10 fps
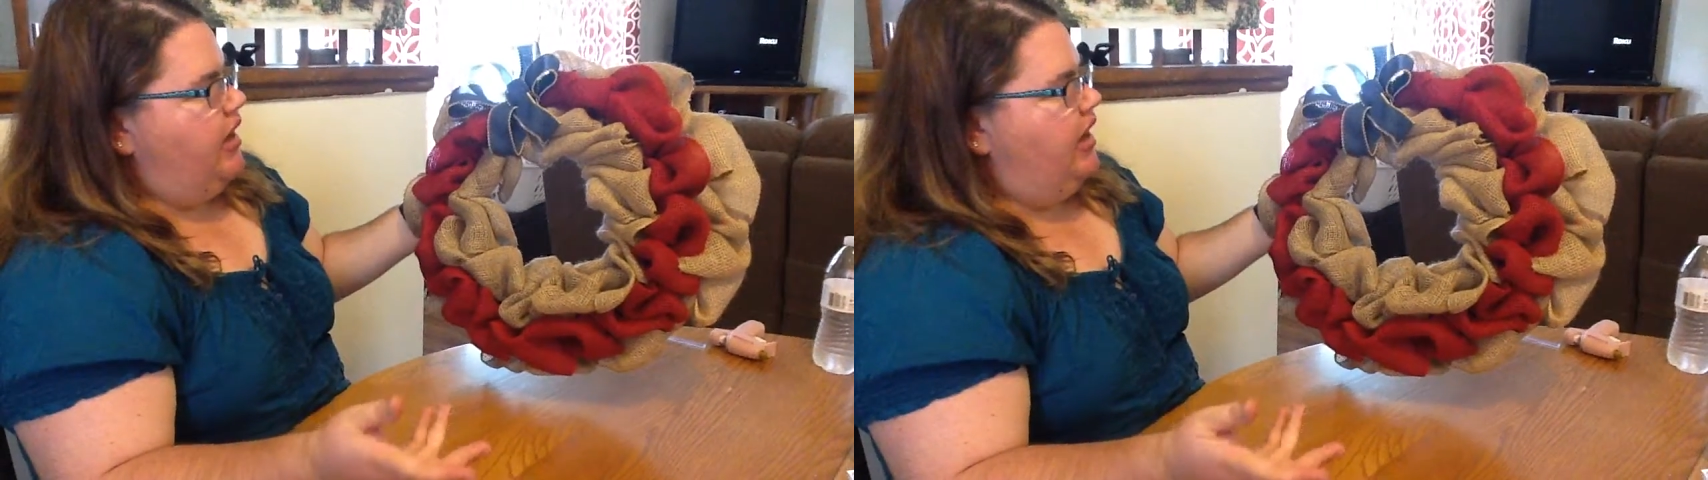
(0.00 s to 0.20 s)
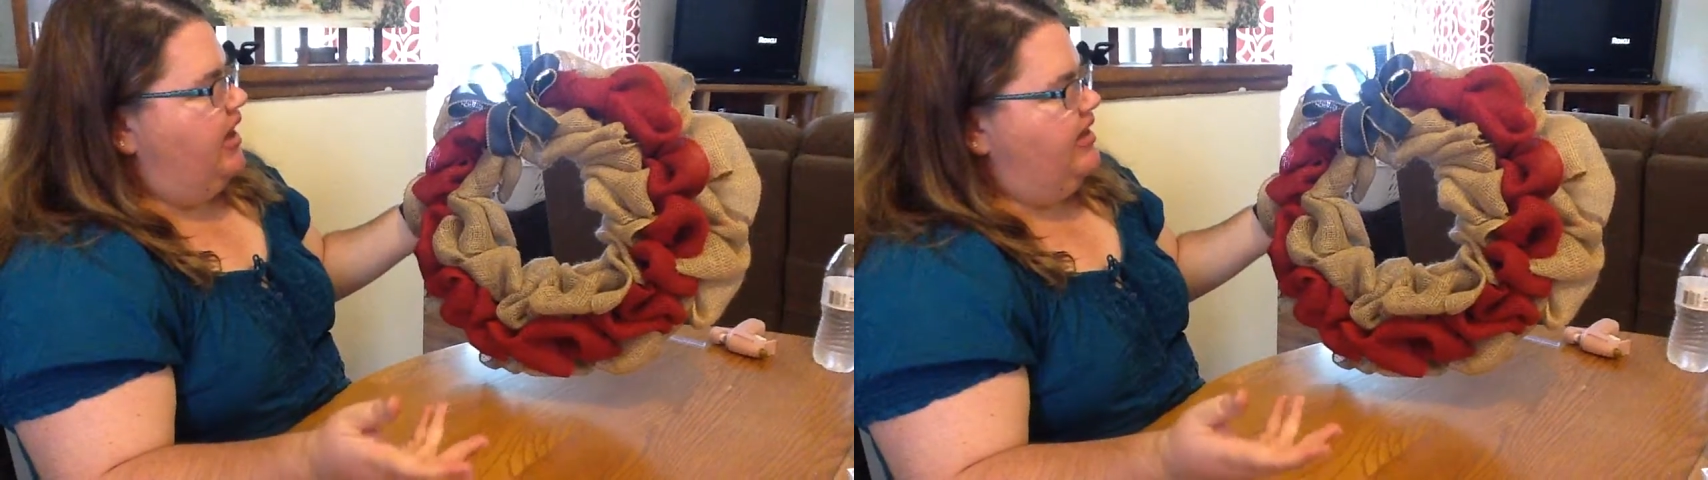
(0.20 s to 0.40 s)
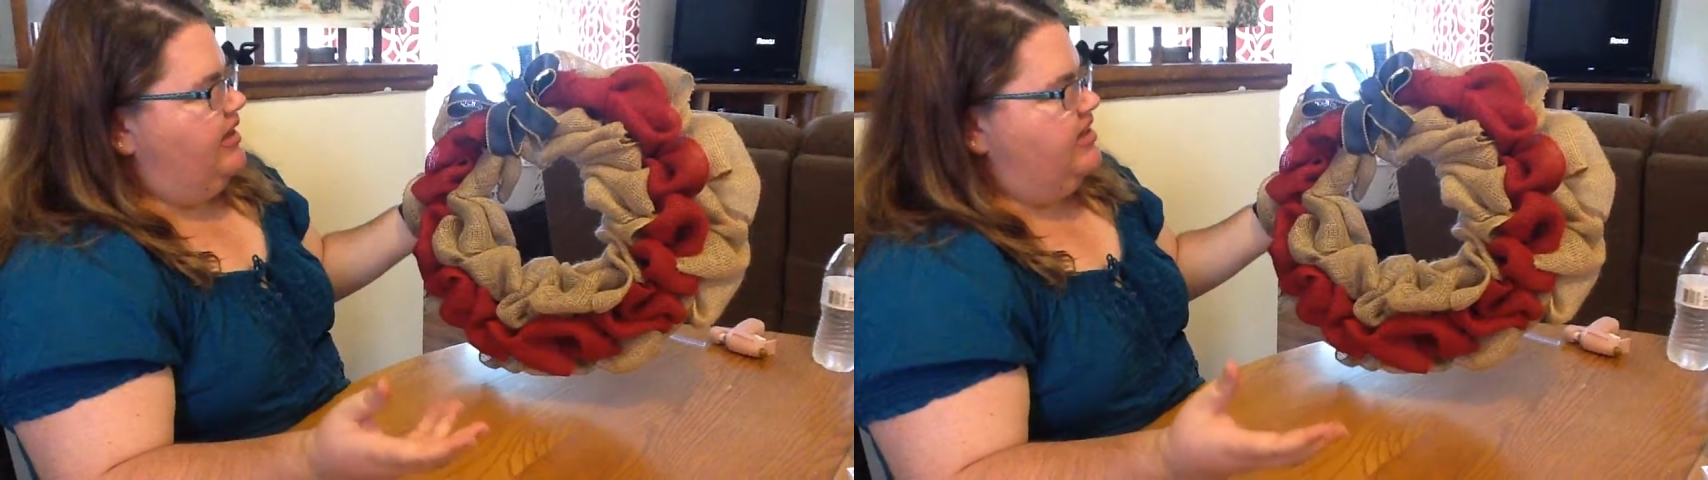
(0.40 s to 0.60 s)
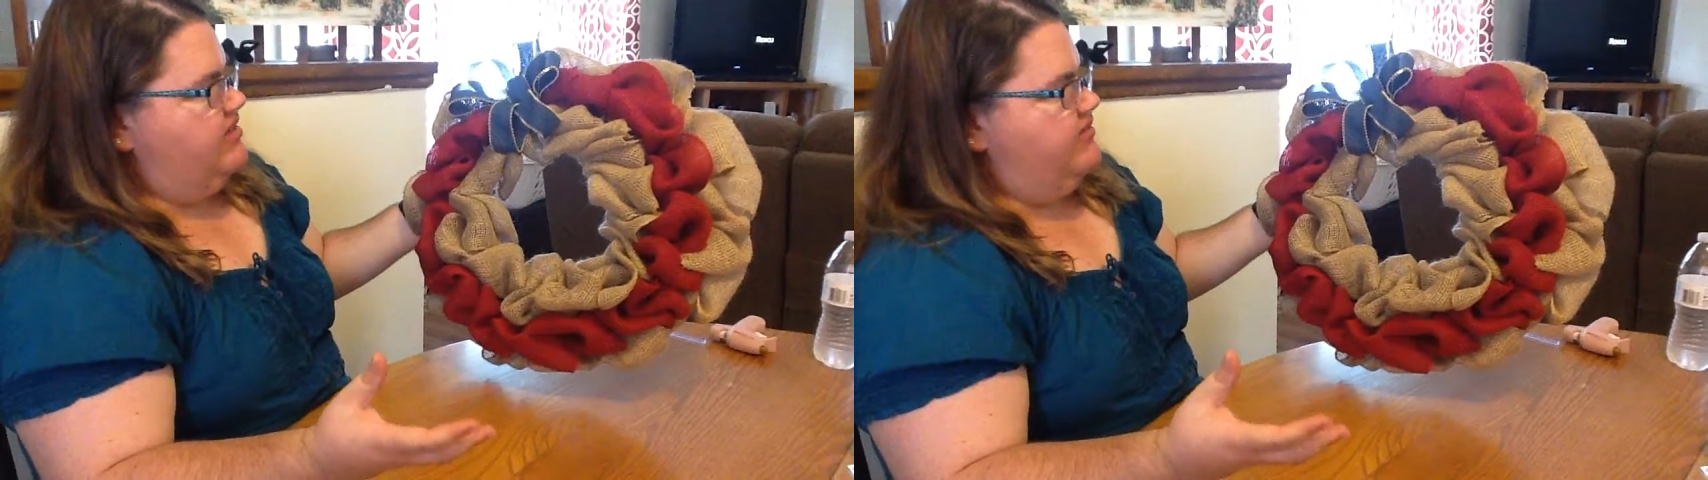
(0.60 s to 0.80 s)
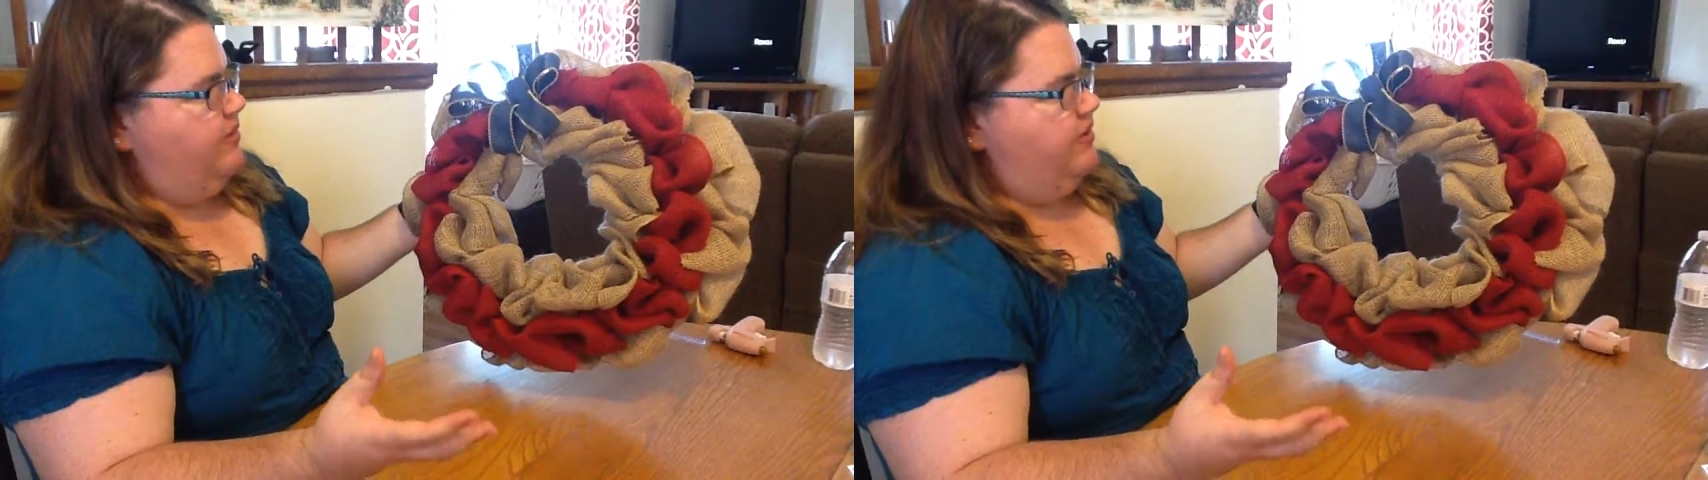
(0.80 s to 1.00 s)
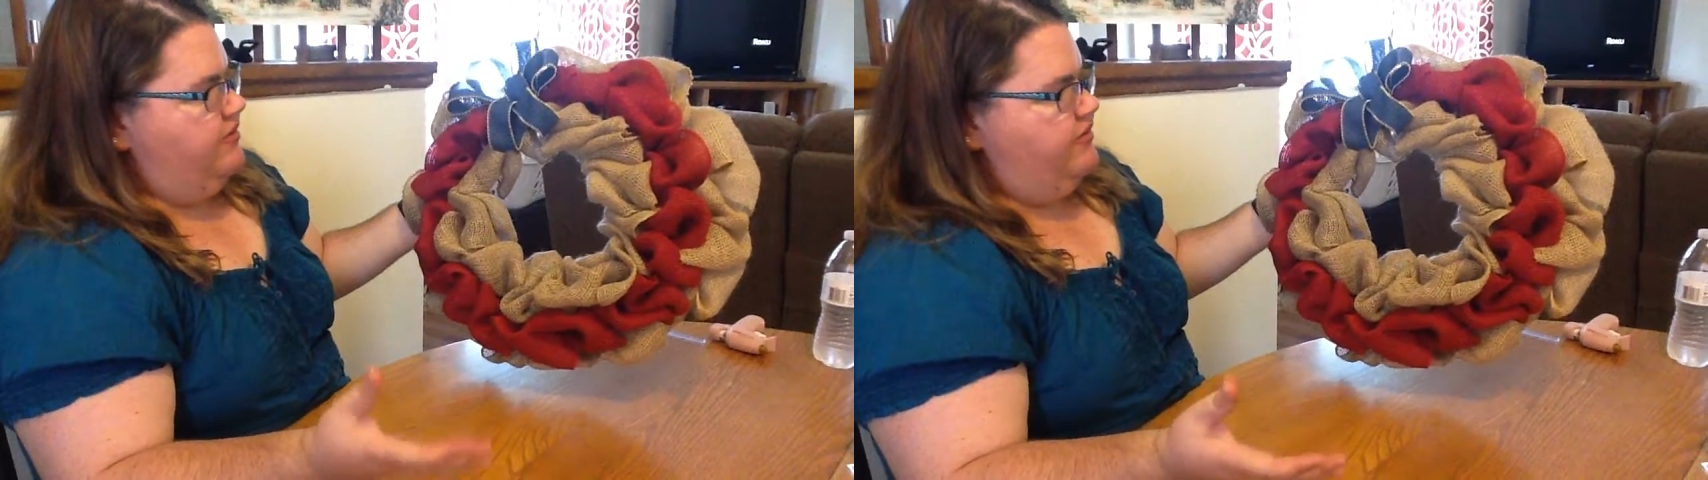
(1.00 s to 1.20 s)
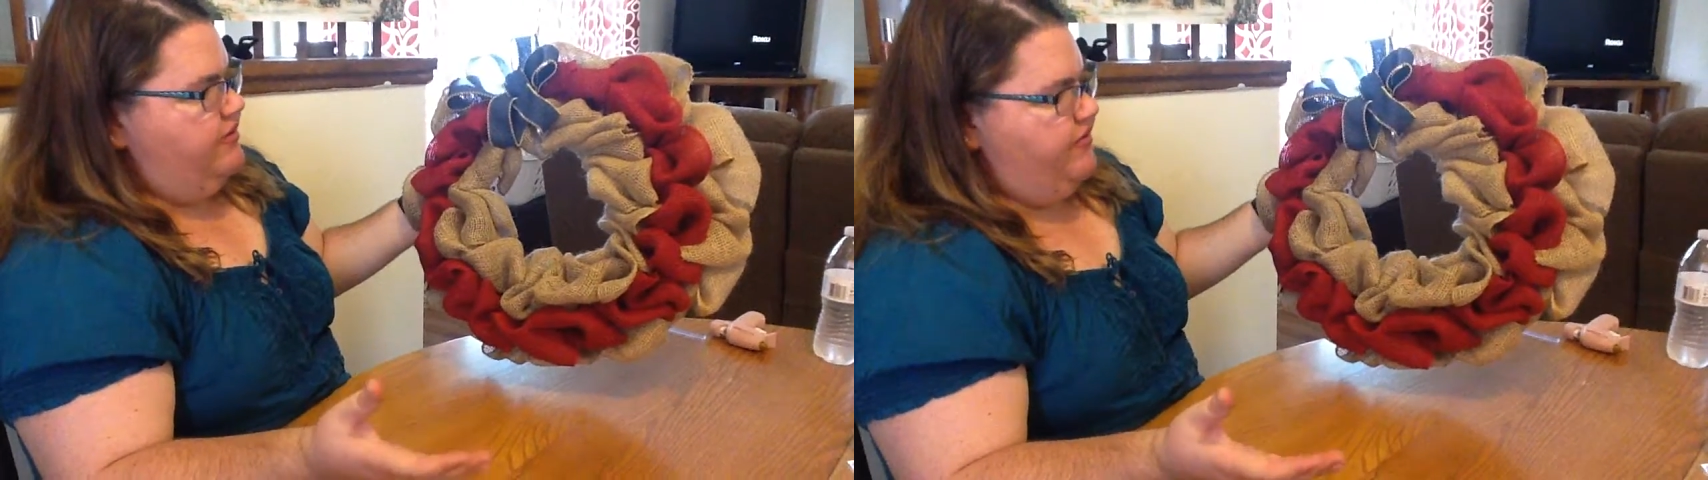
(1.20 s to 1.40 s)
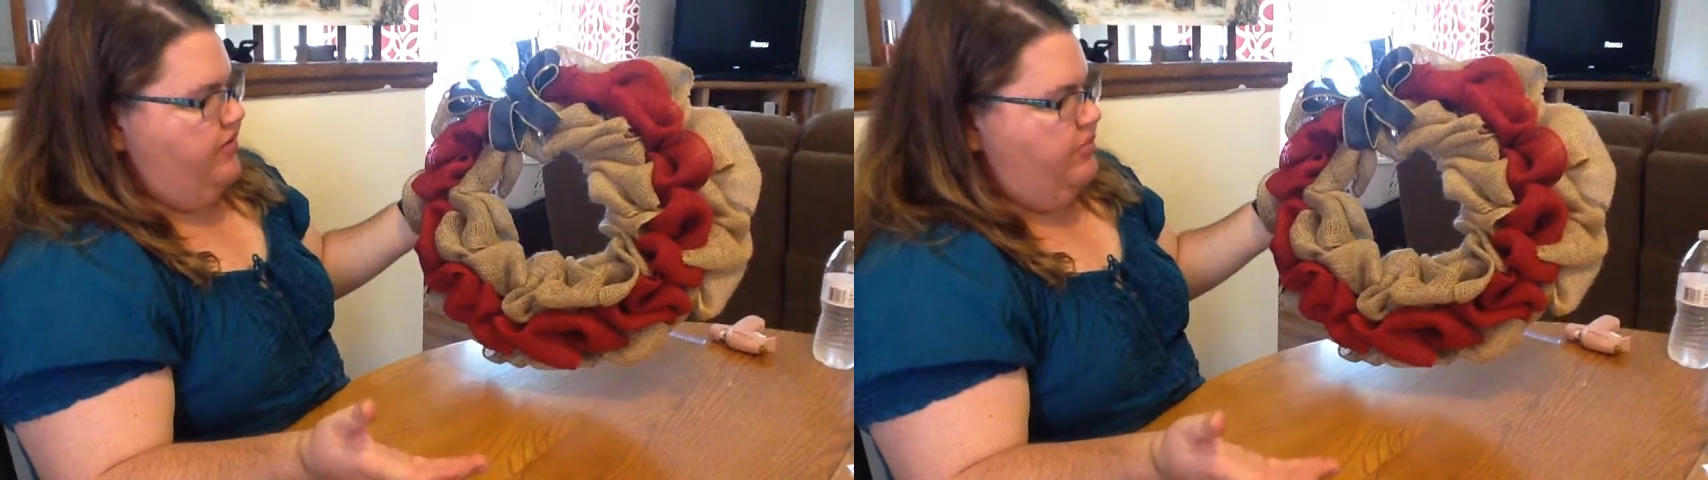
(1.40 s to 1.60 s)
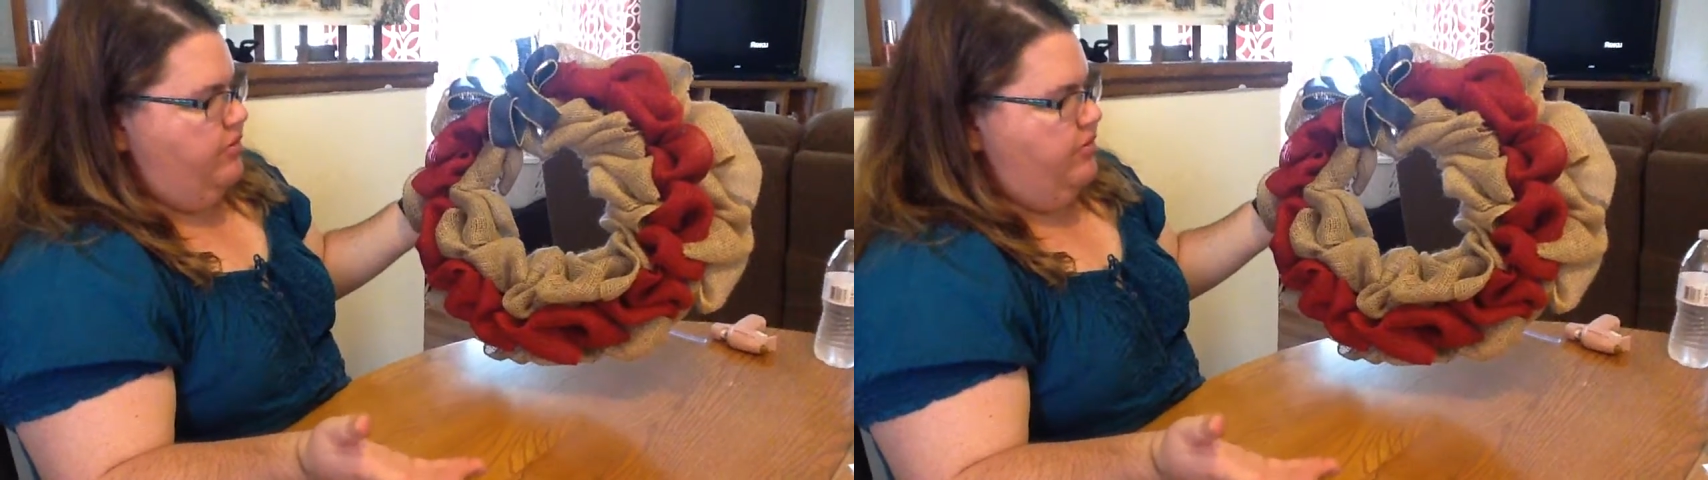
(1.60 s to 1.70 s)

I like the bigger, fluffier